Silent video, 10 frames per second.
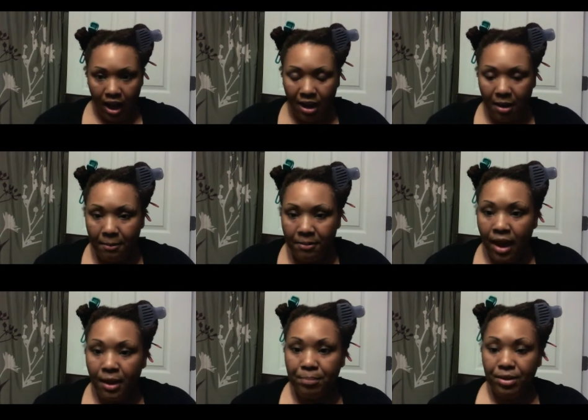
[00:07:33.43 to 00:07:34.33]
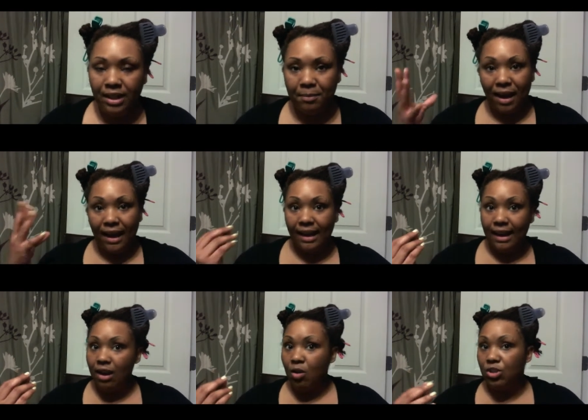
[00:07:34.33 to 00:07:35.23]
Um, putting my
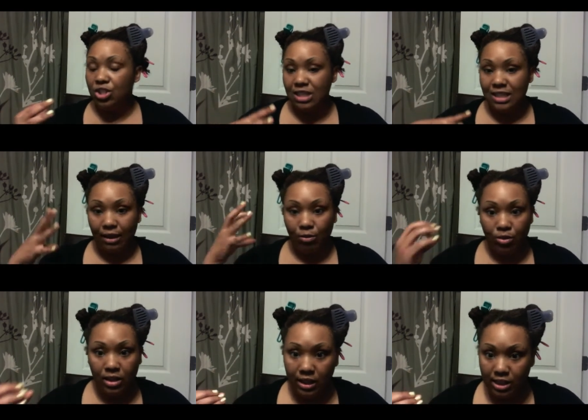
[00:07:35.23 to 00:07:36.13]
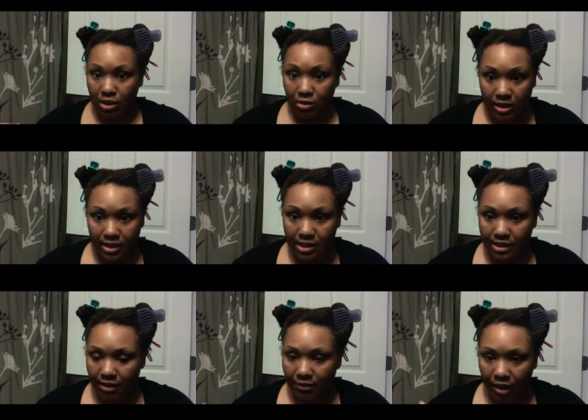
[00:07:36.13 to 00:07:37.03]
hair was just like really soaking this
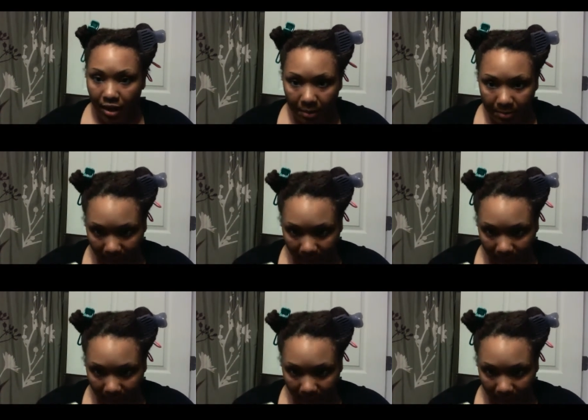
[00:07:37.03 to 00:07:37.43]
stuff up.